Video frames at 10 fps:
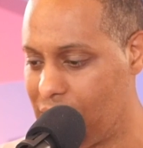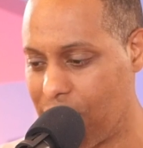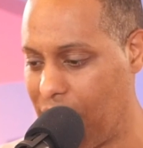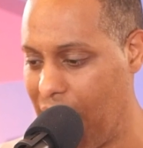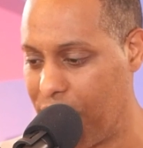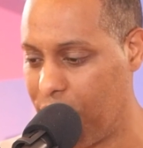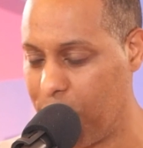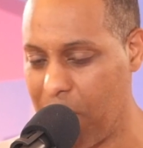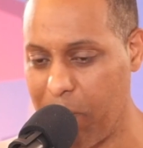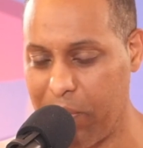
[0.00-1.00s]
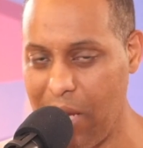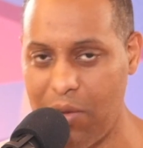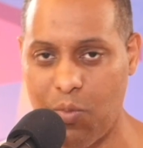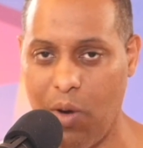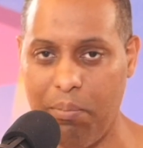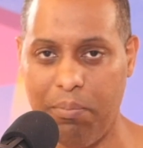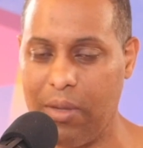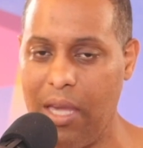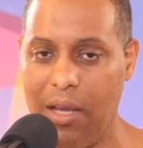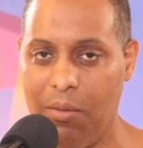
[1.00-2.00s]
It was just a handful of people. But there was one
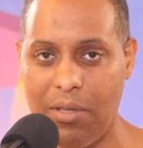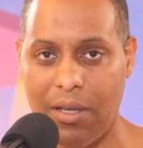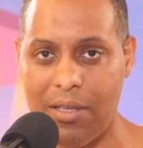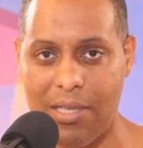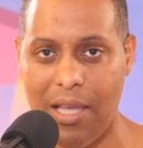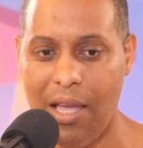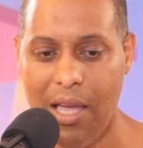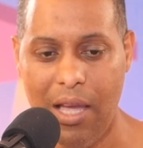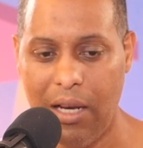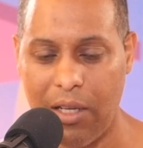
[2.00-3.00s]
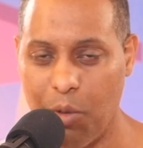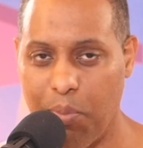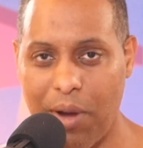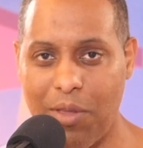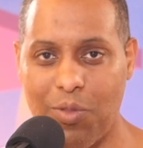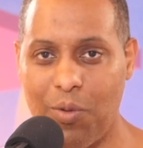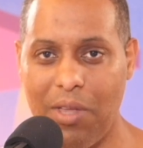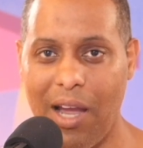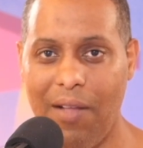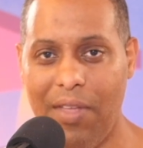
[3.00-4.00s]
kid who took his little brother
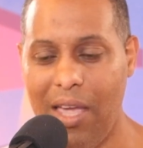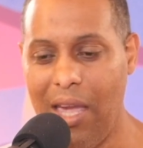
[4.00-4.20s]
through there.